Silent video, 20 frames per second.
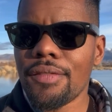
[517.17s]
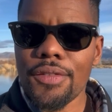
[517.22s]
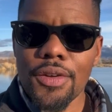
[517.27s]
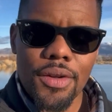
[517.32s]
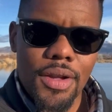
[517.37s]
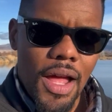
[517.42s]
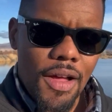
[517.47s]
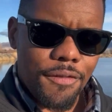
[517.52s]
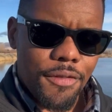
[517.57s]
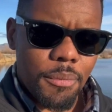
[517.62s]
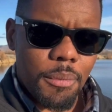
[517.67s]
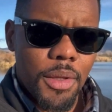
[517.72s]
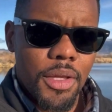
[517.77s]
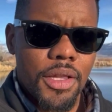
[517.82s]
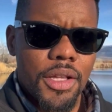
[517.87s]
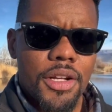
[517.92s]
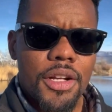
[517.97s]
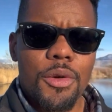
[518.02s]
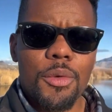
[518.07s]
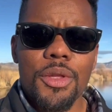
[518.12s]
If you're not
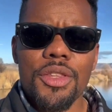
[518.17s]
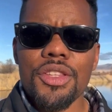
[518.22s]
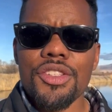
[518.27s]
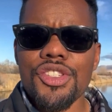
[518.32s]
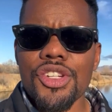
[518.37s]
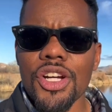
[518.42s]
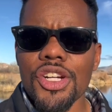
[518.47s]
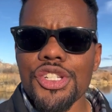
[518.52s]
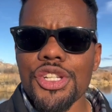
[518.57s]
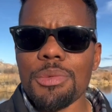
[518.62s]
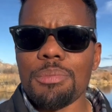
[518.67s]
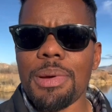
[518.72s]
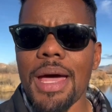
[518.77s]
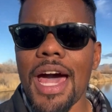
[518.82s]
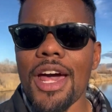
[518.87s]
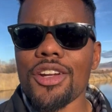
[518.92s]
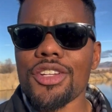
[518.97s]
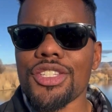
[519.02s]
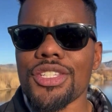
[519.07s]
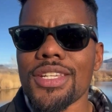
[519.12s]
familiar with Junction,
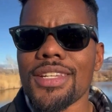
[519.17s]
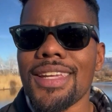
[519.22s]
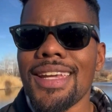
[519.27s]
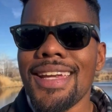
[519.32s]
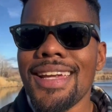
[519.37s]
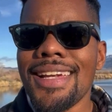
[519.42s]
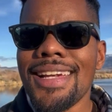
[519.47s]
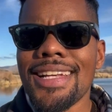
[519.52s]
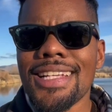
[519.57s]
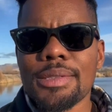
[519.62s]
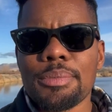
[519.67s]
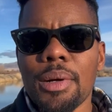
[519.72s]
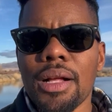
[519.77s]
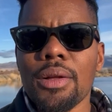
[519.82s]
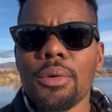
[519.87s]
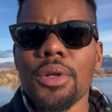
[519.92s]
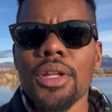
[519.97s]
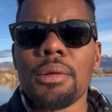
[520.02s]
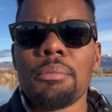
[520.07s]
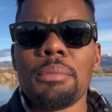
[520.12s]
Patterson is
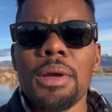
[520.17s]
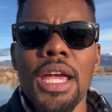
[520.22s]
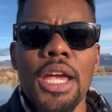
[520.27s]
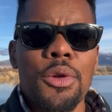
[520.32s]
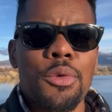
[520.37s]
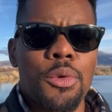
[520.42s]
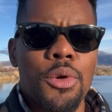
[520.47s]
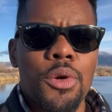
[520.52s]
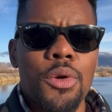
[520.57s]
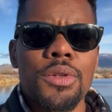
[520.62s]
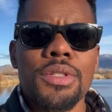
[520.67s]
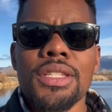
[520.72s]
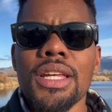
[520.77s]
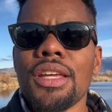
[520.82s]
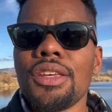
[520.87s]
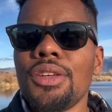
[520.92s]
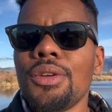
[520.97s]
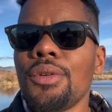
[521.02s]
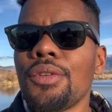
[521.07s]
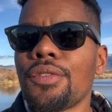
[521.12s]
probably one of the main roads
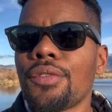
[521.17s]
that you would